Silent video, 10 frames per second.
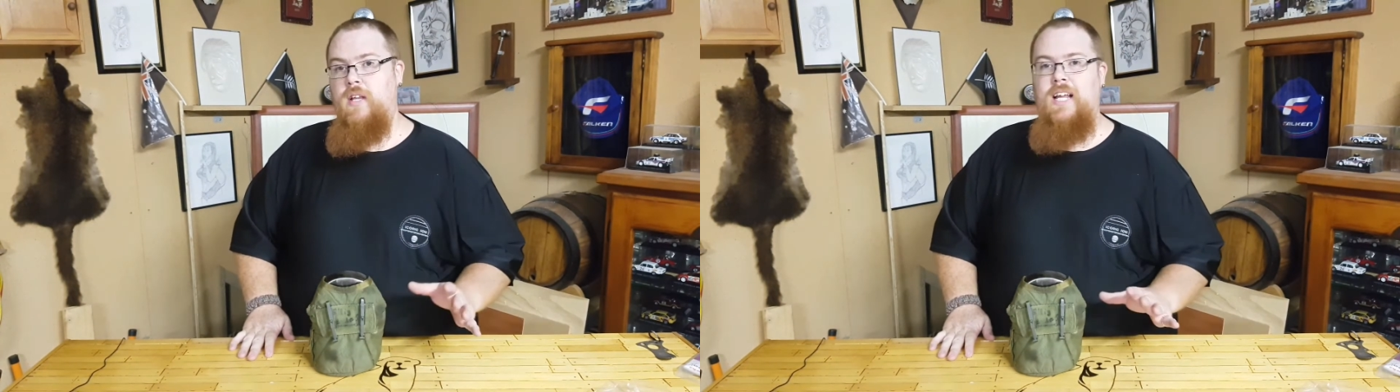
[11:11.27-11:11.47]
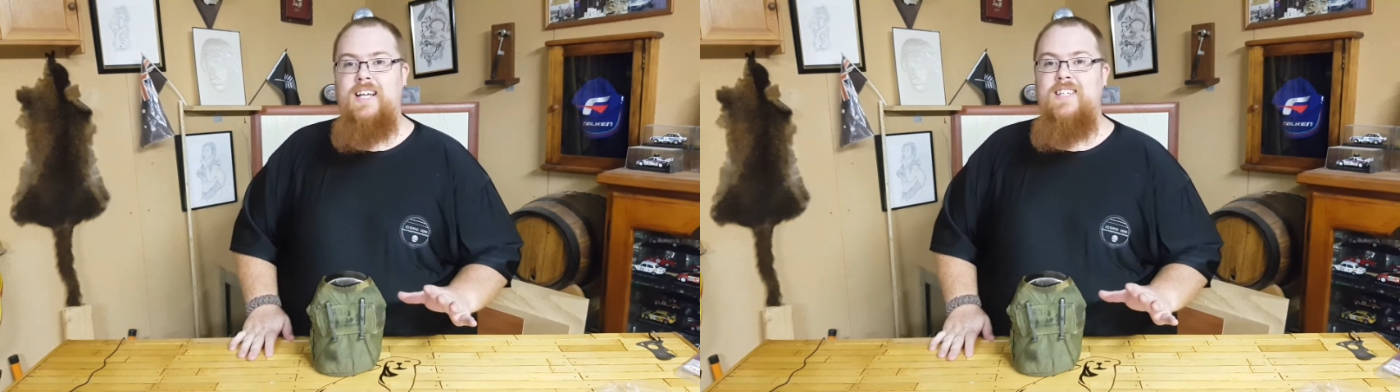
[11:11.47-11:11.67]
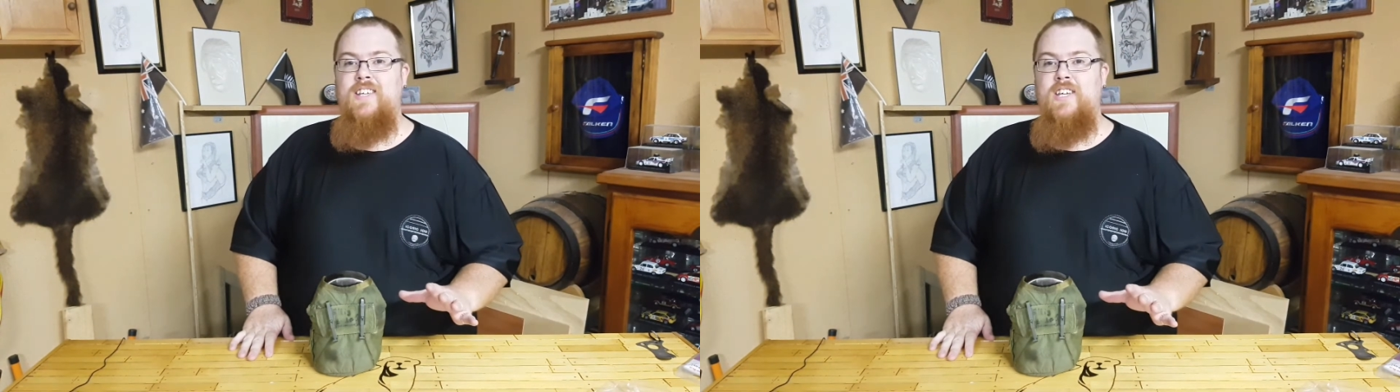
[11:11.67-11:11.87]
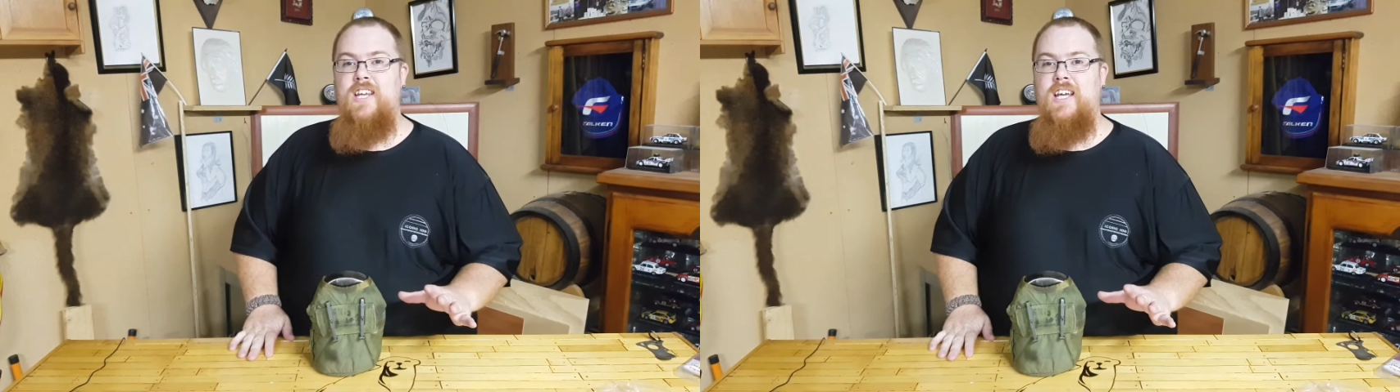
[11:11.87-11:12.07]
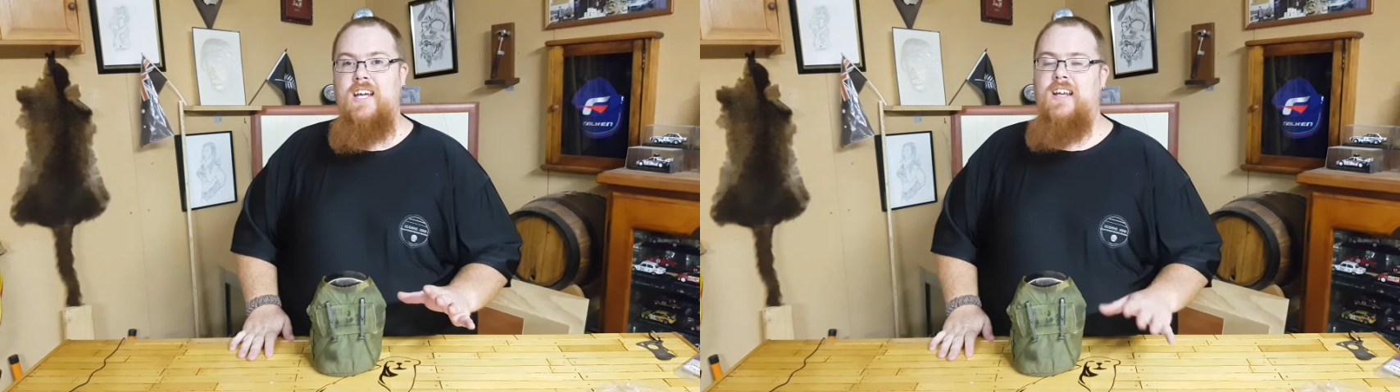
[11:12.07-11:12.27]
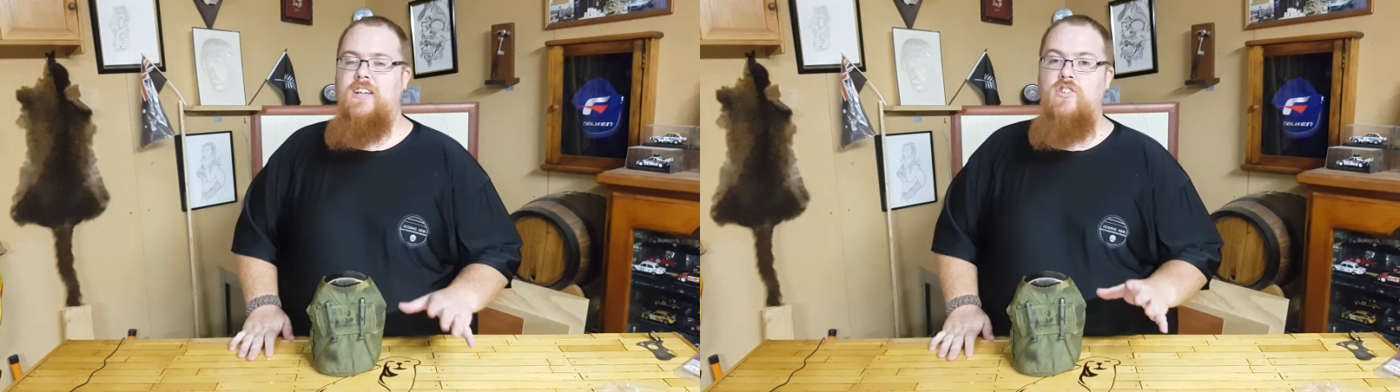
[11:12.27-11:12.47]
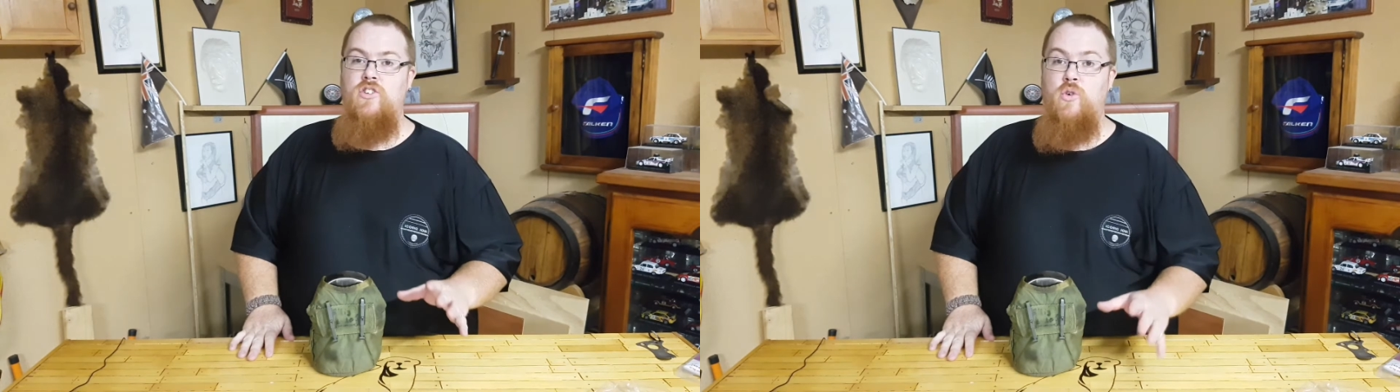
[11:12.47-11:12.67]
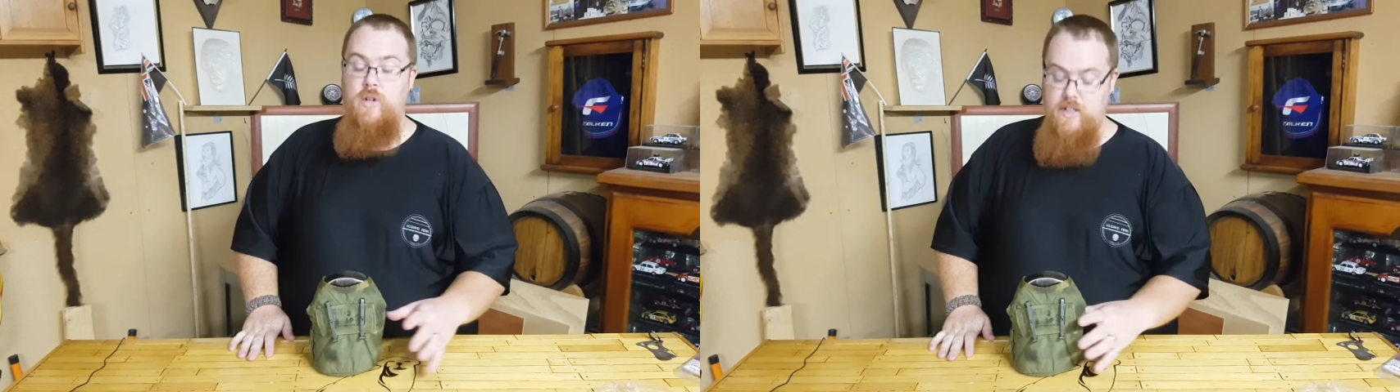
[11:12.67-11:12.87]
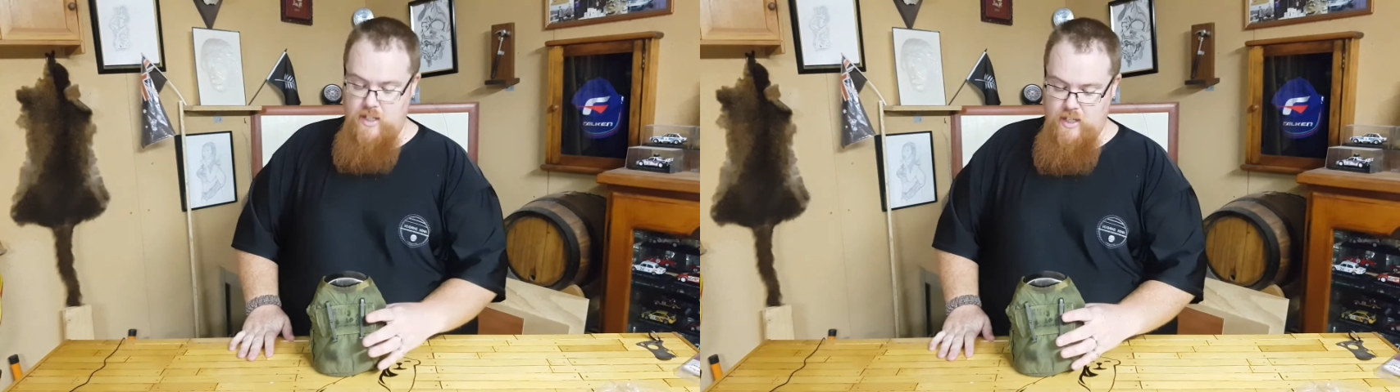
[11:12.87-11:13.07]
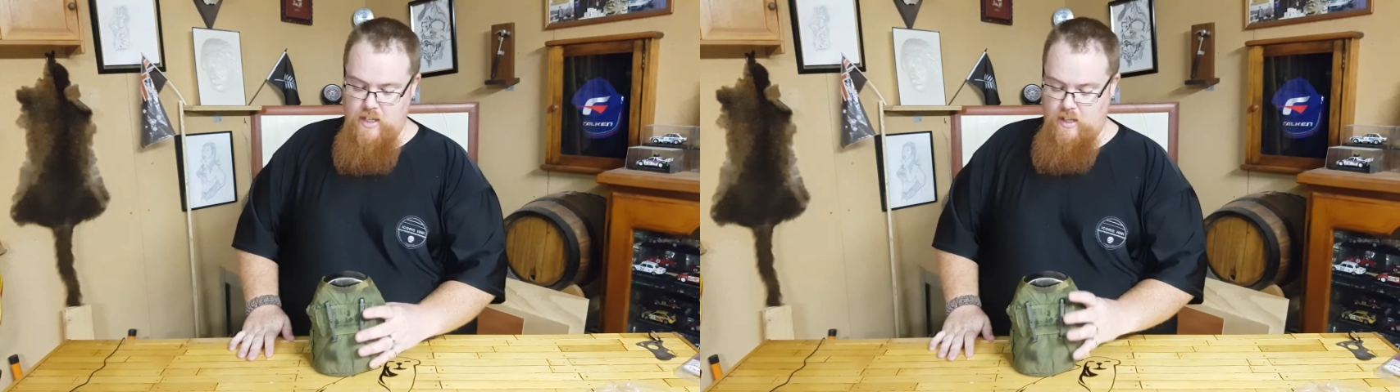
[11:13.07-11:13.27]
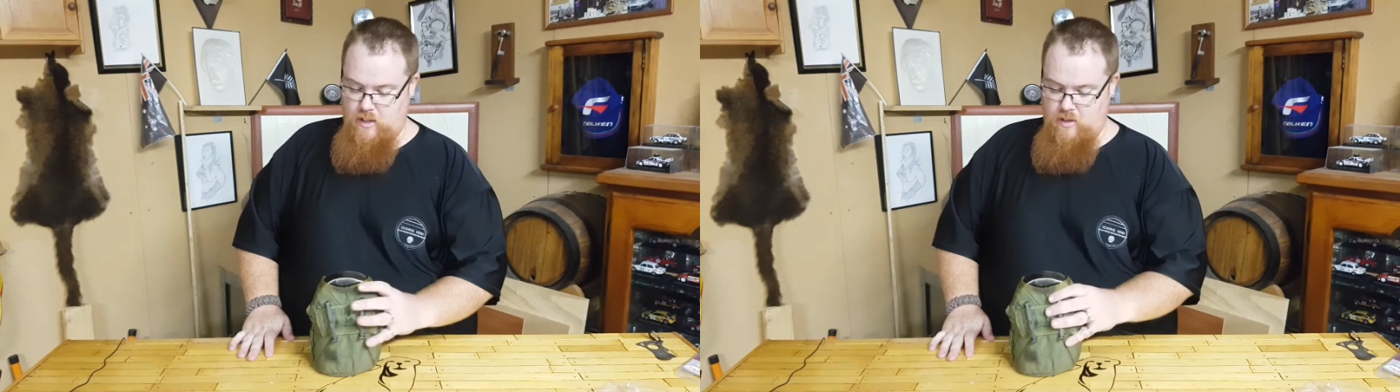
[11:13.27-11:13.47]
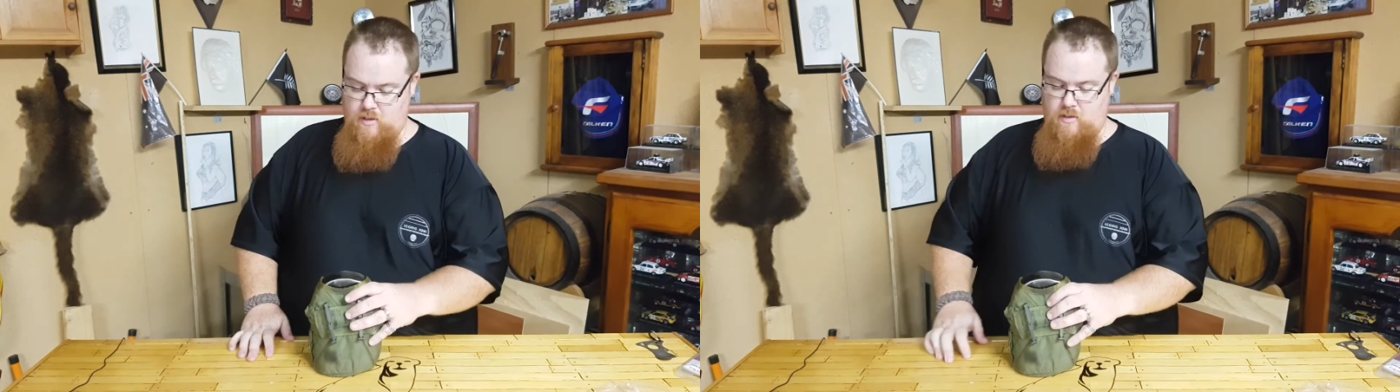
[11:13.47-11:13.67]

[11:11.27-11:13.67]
the last thing you need is a noisy kit.